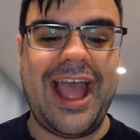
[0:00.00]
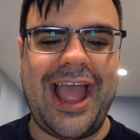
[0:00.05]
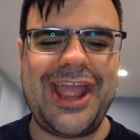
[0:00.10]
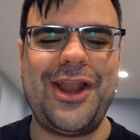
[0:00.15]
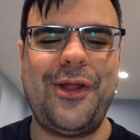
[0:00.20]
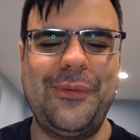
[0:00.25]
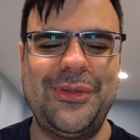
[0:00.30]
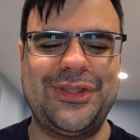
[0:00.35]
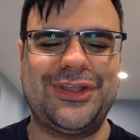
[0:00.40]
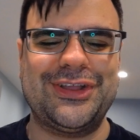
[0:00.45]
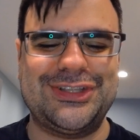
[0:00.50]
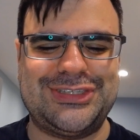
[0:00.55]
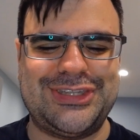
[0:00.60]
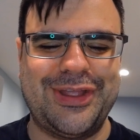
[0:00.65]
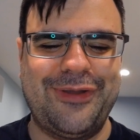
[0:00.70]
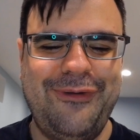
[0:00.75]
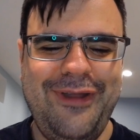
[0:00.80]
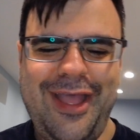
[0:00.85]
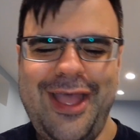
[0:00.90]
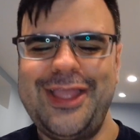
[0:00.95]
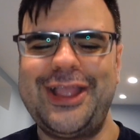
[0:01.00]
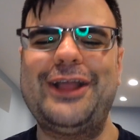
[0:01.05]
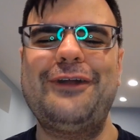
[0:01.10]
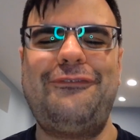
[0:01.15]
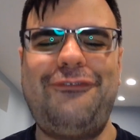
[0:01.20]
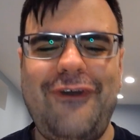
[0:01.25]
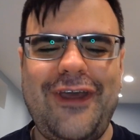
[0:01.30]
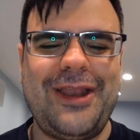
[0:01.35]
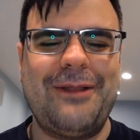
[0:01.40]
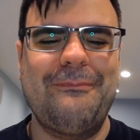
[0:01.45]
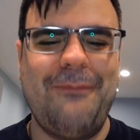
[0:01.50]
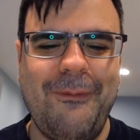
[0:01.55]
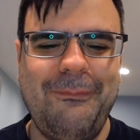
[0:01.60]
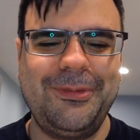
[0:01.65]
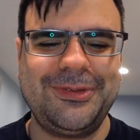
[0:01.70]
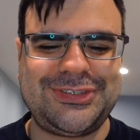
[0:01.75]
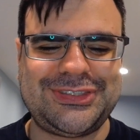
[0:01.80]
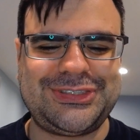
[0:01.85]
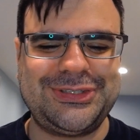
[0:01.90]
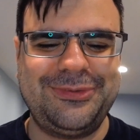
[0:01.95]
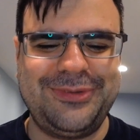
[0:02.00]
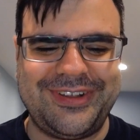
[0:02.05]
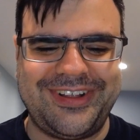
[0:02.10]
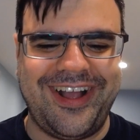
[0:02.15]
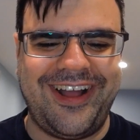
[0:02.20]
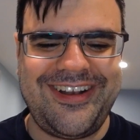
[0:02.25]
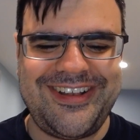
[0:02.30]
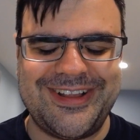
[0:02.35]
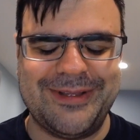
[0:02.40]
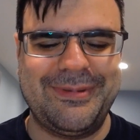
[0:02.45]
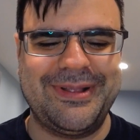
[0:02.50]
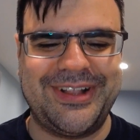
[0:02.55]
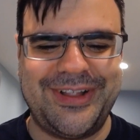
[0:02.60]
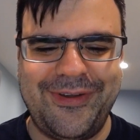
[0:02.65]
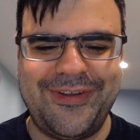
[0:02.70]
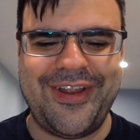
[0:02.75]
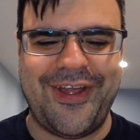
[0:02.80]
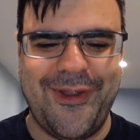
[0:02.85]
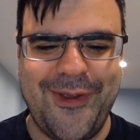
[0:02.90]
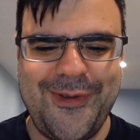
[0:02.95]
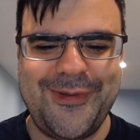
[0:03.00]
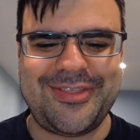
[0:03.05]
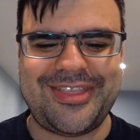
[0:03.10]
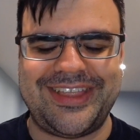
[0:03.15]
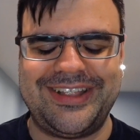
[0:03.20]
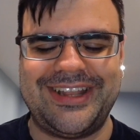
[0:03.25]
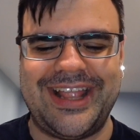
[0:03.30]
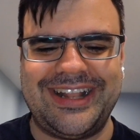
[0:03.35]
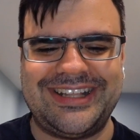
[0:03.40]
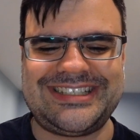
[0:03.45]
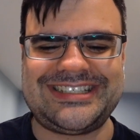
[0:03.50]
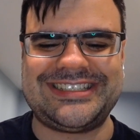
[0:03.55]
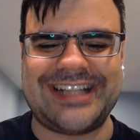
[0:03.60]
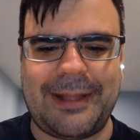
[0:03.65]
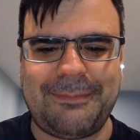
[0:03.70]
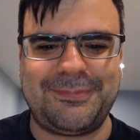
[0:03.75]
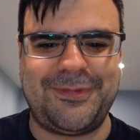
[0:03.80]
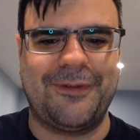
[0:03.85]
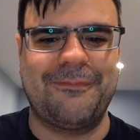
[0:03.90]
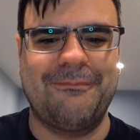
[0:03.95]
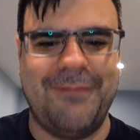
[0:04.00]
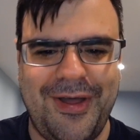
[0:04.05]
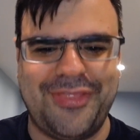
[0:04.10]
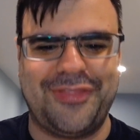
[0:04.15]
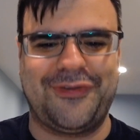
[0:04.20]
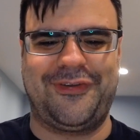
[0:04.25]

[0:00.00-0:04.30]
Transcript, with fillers: I know you can do. You can find a bubble suit Gundam and go to Earth and, and stop your mother.